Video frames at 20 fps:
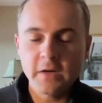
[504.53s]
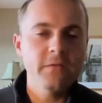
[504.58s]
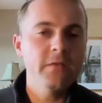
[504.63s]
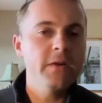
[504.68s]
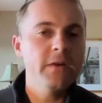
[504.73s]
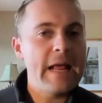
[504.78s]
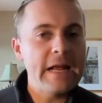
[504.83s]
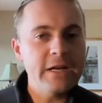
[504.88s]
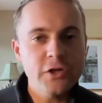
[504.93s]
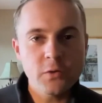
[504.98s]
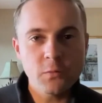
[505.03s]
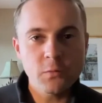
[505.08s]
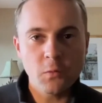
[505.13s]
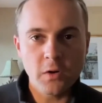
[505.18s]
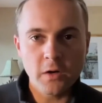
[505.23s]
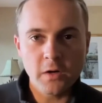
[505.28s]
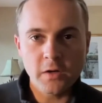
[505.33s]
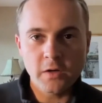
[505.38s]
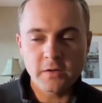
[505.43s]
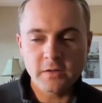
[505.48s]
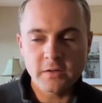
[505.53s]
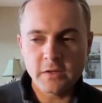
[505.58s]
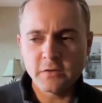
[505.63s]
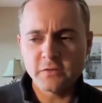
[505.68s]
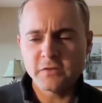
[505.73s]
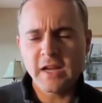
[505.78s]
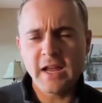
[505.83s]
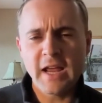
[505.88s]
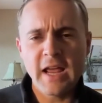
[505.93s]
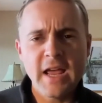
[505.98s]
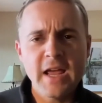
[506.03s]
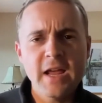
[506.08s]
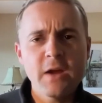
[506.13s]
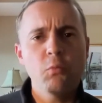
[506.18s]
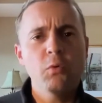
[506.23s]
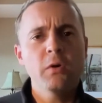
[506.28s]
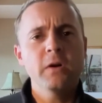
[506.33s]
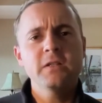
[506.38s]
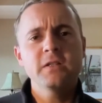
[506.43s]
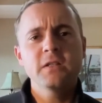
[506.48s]
an agent were to, say, hey,
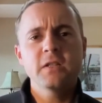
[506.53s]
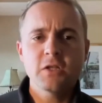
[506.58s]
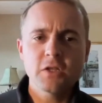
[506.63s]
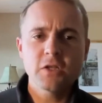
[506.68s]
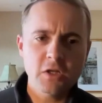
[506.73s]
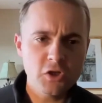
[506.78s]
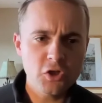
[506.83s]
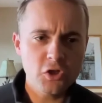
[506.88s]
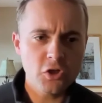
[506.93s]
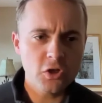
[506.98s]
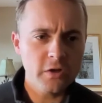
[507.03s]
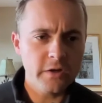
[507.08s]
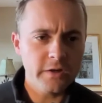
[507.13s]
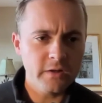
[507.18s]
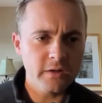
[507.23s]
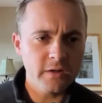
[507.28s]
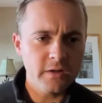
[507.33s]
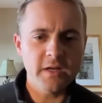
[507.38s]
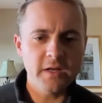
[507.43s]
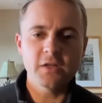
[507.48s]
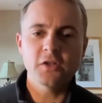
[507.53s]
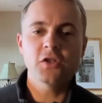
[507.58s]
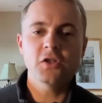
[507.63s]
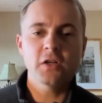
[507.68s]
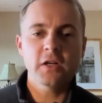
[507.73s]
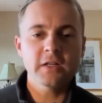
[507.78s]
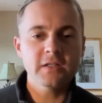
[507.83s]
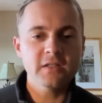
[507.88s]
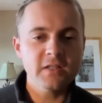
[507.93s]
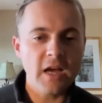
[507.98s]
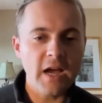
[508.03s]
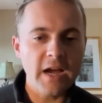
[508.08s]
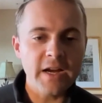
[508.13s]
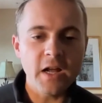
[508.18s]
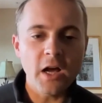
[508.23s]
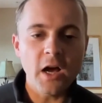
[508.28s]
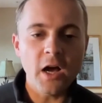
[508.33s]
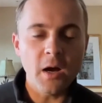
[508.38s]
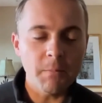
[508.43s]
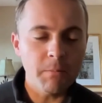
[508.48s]
what is this InsurGrid thing and should I sign
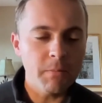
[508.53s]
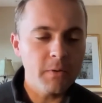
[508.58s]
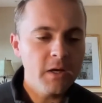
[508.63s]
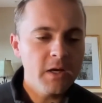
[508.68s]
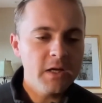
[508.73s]
up?